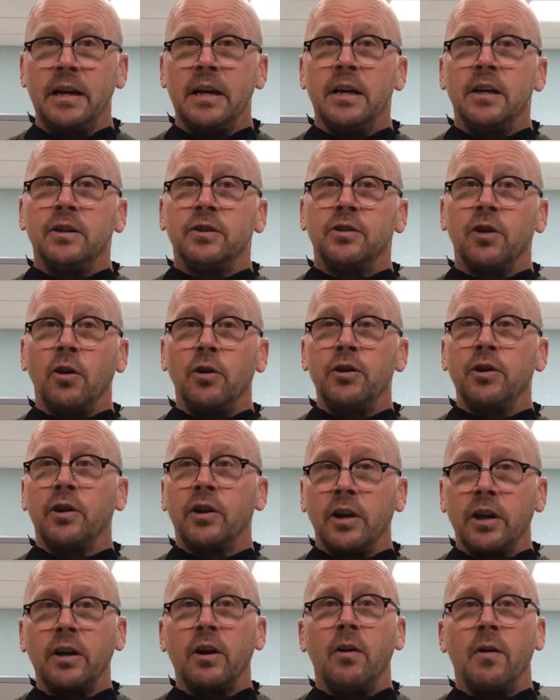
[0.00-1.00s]
So you're
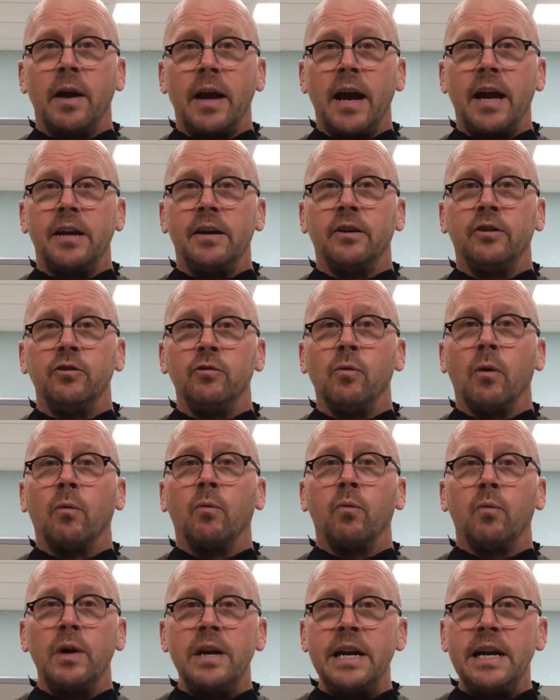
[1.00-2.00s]
going to go ahead and do a
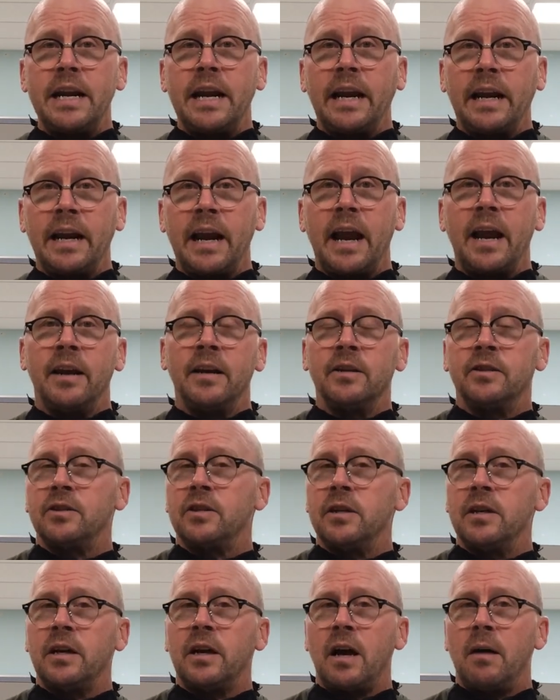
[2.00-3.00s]
reading, and it's
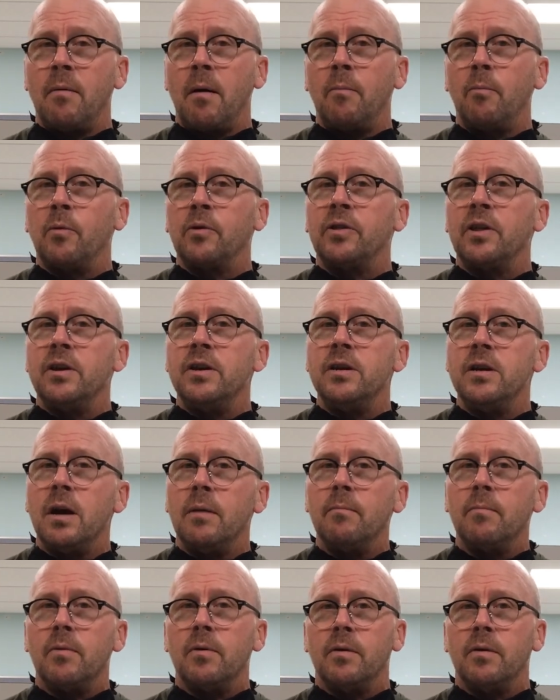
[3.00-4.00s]
going to come up with a number